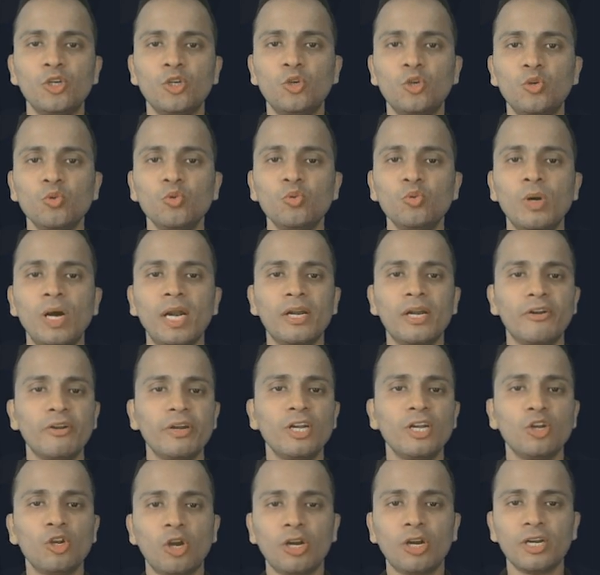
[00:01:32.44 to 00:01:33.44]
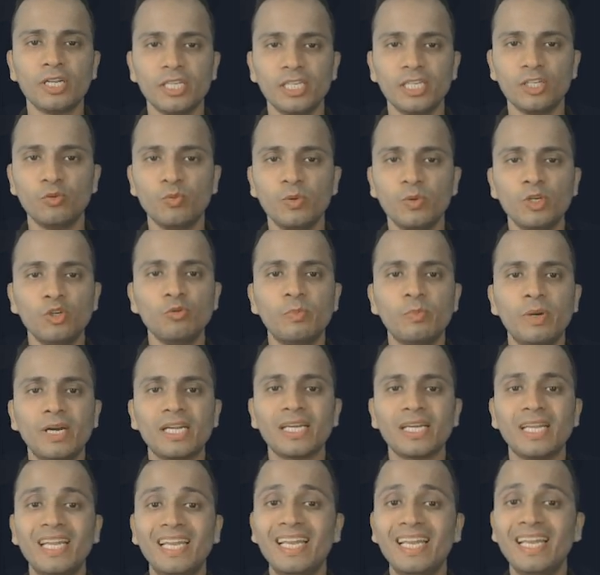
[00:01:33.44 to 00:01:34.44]
200, not equal to, but
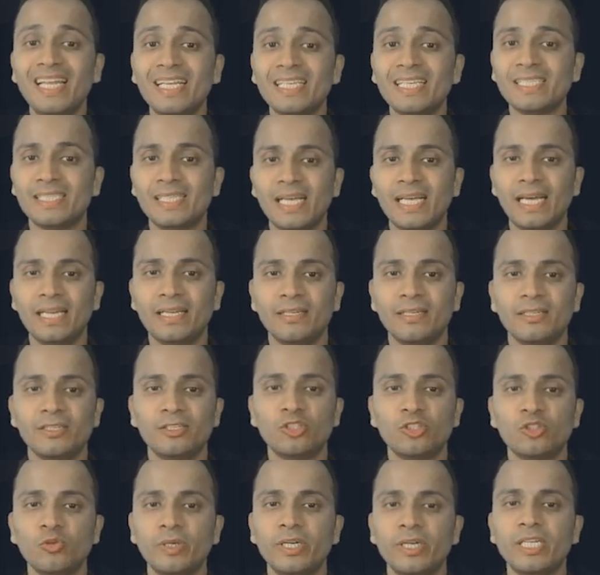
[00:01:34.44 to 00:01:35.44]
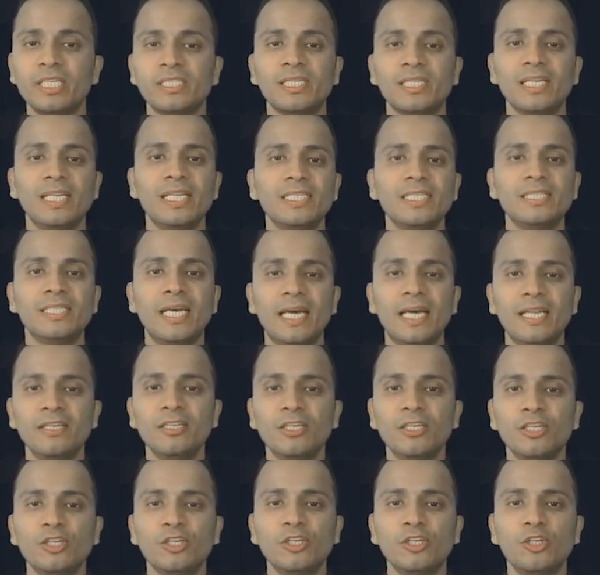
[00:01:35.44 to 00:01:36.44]
less than. So it is less than
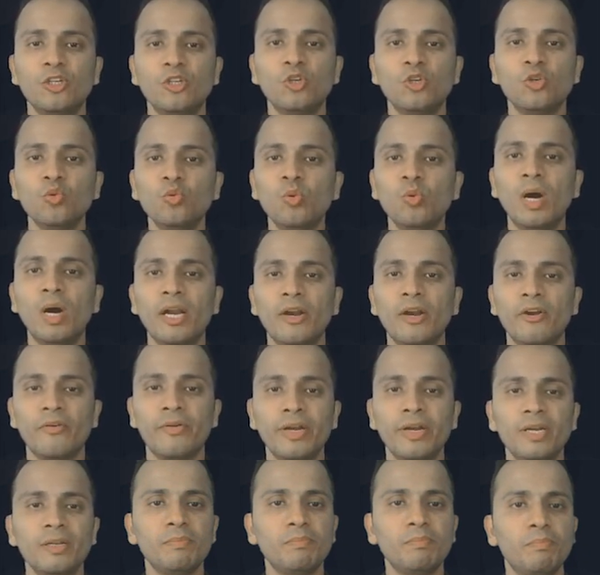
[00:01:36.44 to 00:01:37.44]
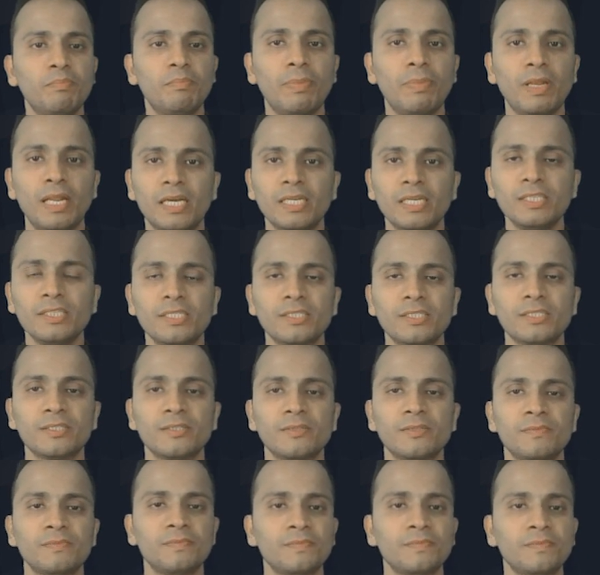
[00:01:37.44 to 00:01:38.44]
200
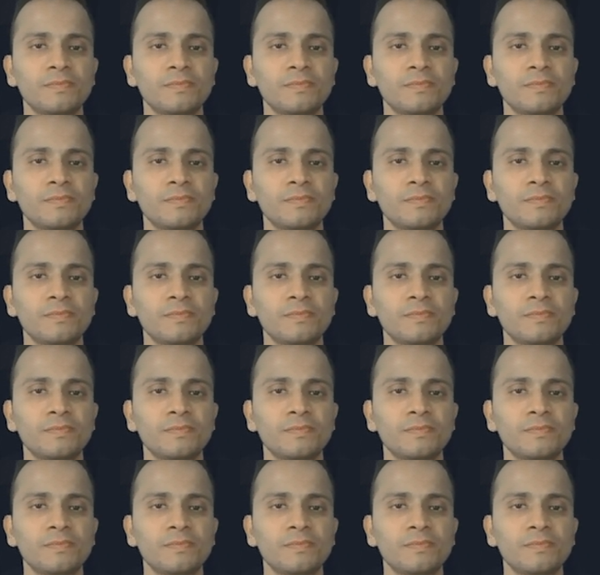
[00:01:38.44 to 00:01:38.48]
plus,